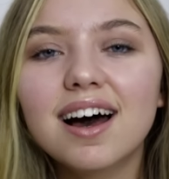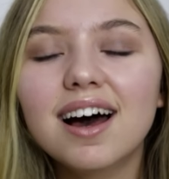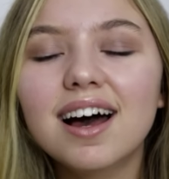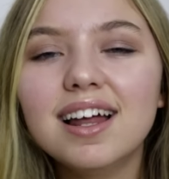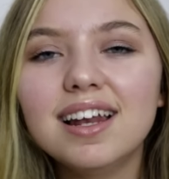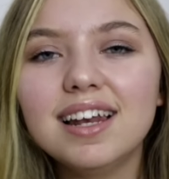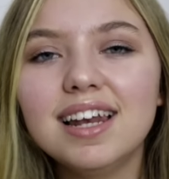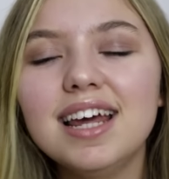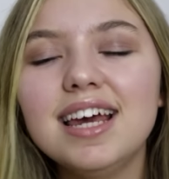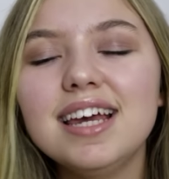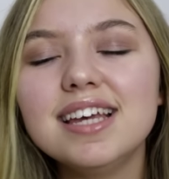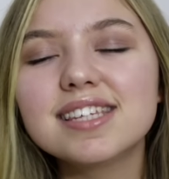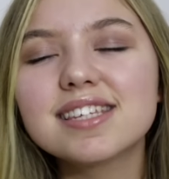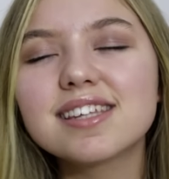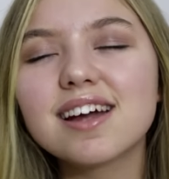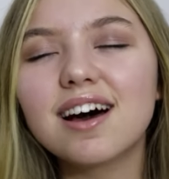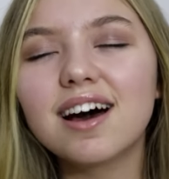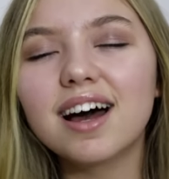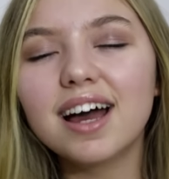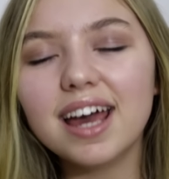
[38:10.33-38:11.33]
at
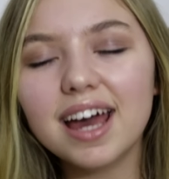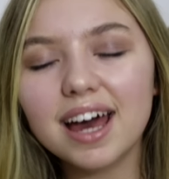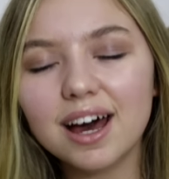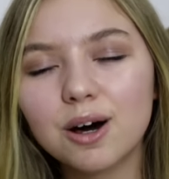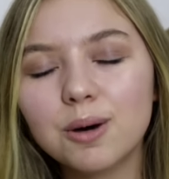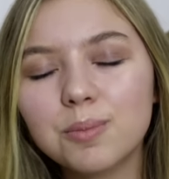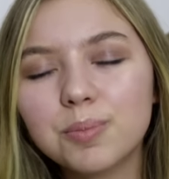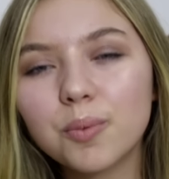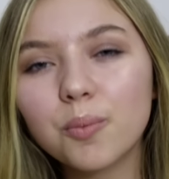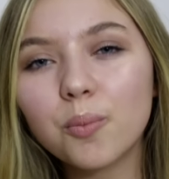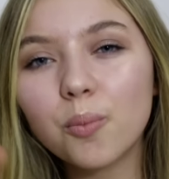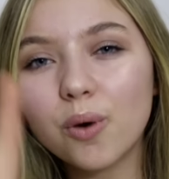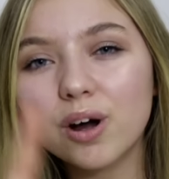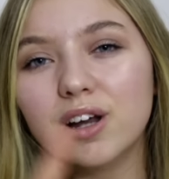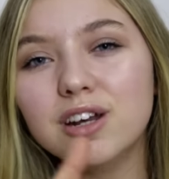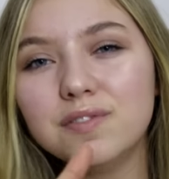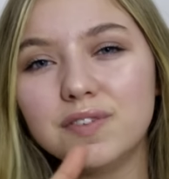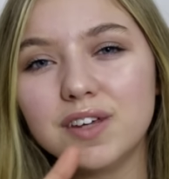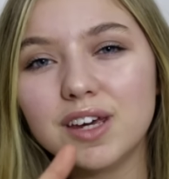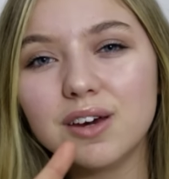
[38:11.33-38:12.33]
least I help
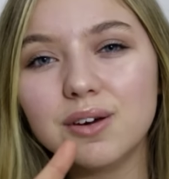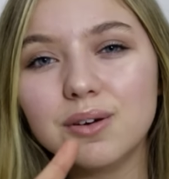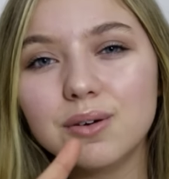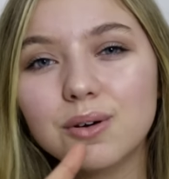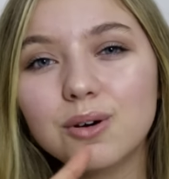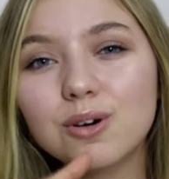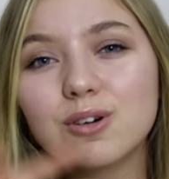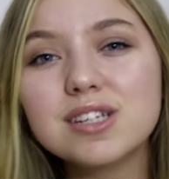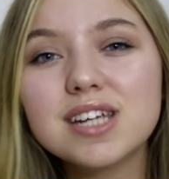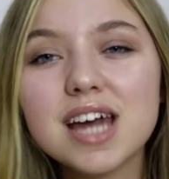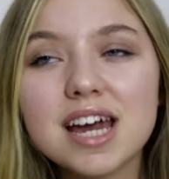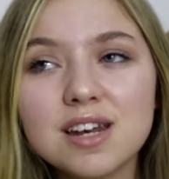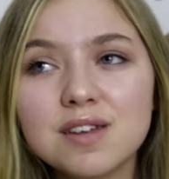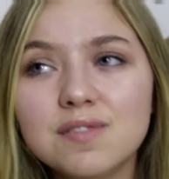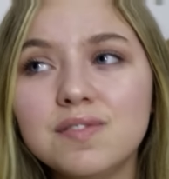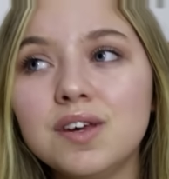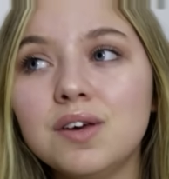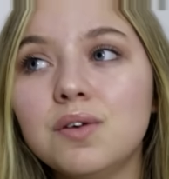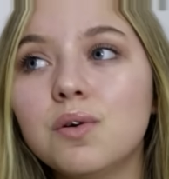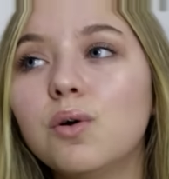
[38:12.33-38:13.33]
one of you, or 10
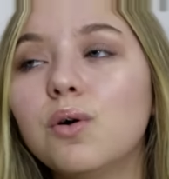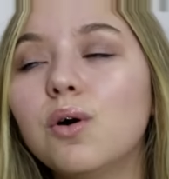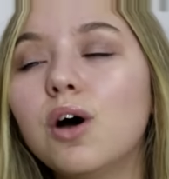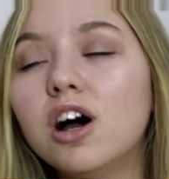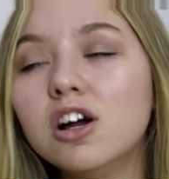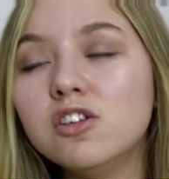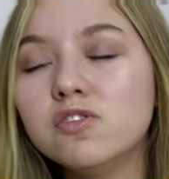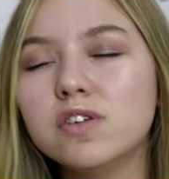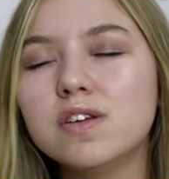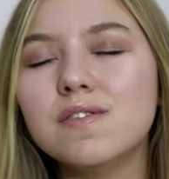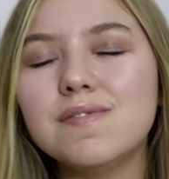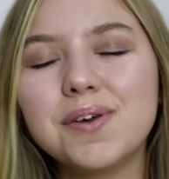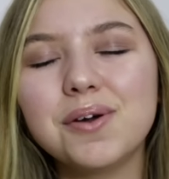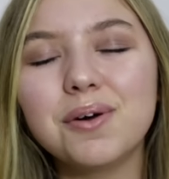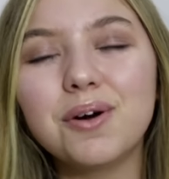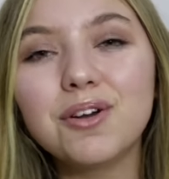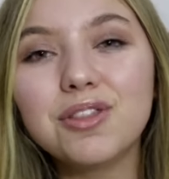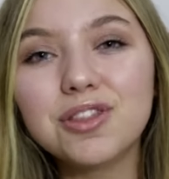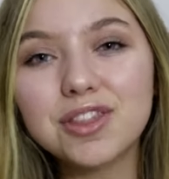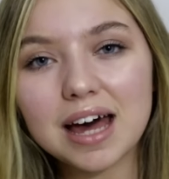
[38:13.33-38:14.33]
of you, or 100 of you,
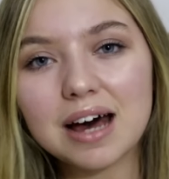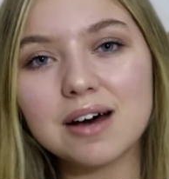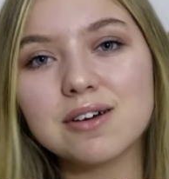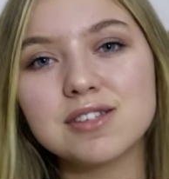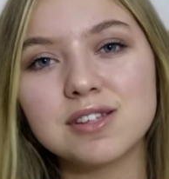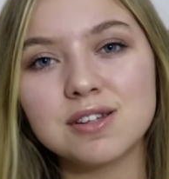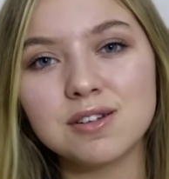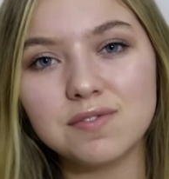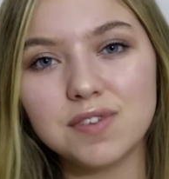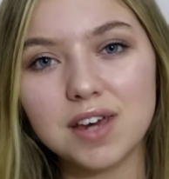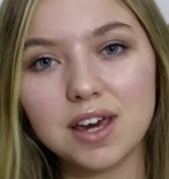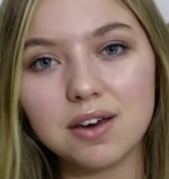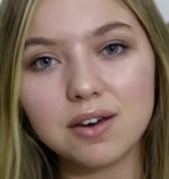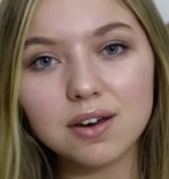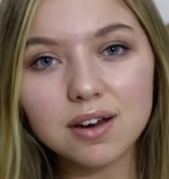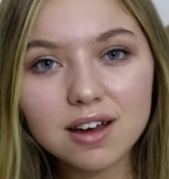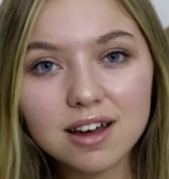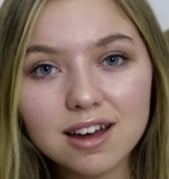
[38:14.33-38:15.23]
or 1,000 of you.